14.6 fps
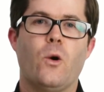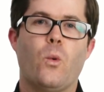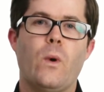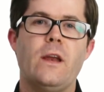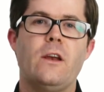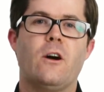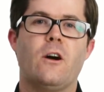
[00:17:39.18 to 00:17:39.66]

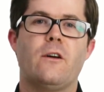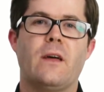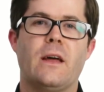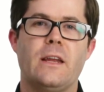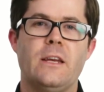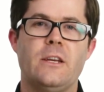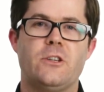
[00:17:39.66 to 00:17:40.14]
We know
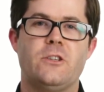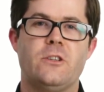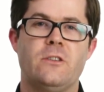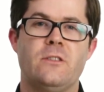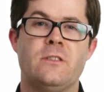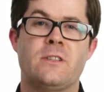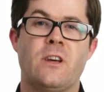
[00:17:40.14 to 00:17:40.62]
that
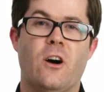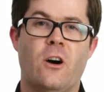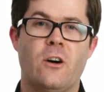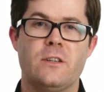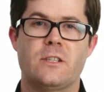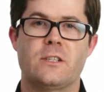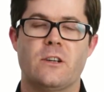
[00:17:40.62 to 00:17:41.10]
issues
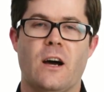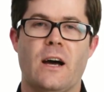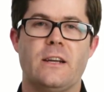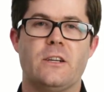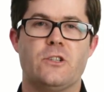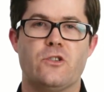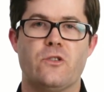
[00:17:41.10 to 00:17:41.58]
on
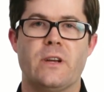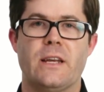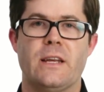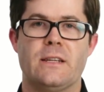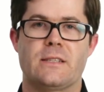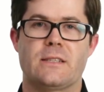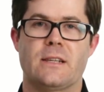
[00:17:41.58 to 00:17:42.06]
site during
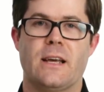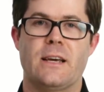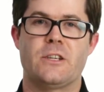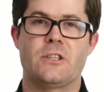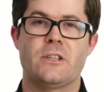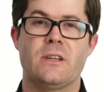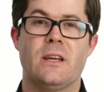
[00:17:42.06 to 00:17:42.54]

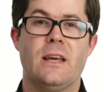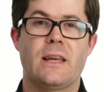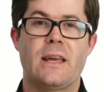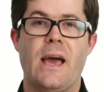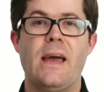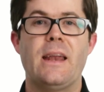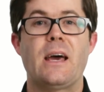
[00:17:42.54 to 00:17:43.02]
installation
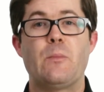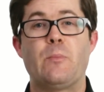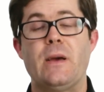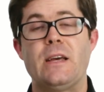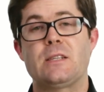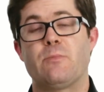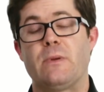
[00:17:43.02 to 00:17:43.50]
can at
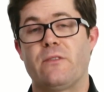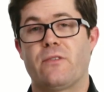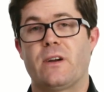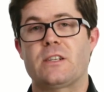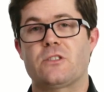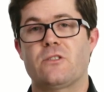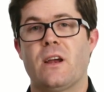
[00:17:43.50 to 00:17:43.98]
best be
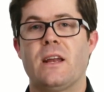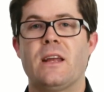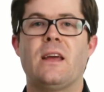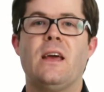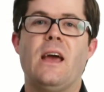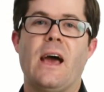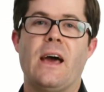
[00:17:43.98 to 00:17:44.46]

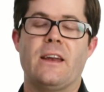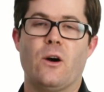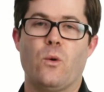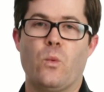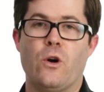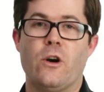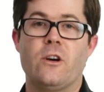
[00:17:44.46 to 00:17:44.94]
frustrating and
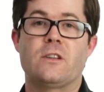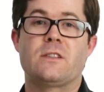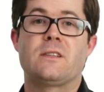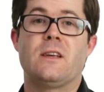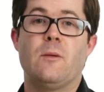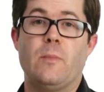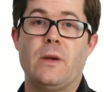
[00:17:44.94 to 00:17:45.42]
at
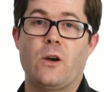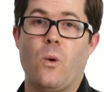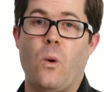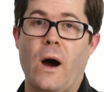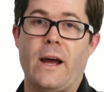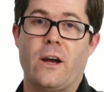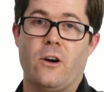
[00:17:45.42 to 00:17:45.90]
worst be
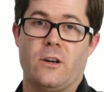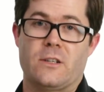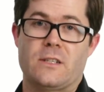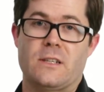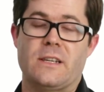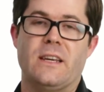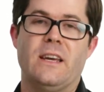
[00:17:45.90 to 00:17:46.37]
quite
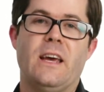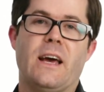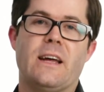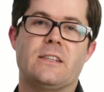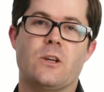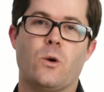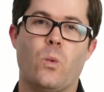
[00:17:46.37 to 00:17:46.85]
costly.
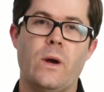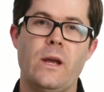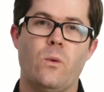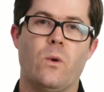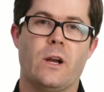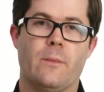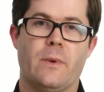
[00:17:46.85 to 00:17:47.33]
And so
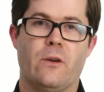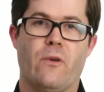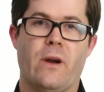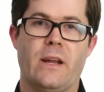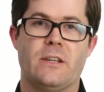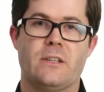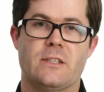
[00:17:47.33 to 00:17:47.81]
we want to be
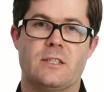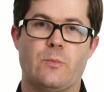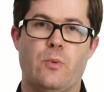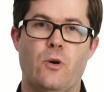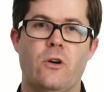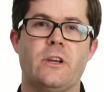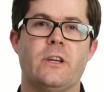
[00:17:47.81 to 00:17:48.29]
ready to
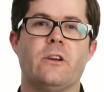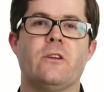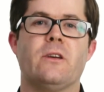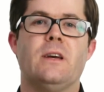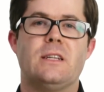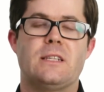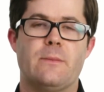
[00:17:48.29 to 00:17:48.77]
support
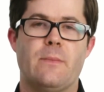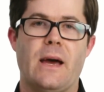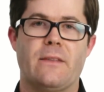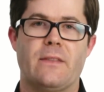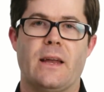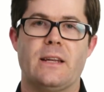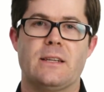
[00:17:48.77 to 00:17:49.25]
you to
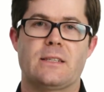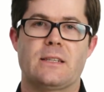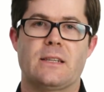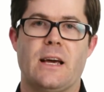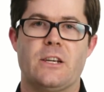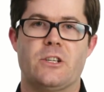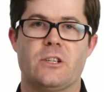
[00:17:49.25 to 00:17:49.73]
make that
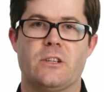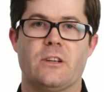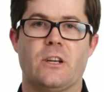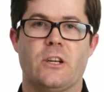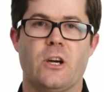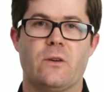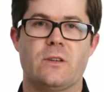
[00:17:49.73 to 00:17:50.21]
installation
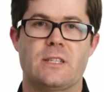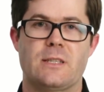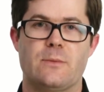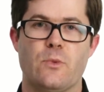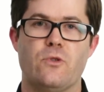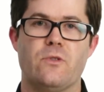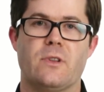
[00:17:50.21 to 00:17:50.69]
go as
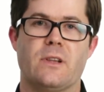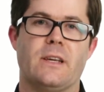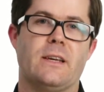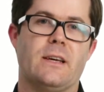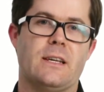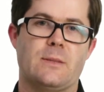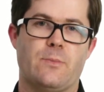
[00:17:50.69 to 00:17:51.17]

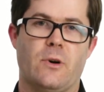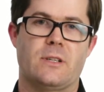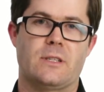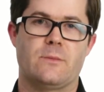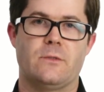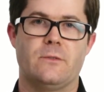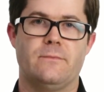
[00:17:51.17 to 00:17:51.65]
smoothly as
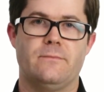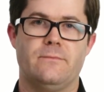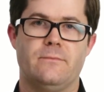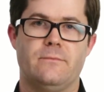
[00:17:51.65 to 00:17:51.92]
possible.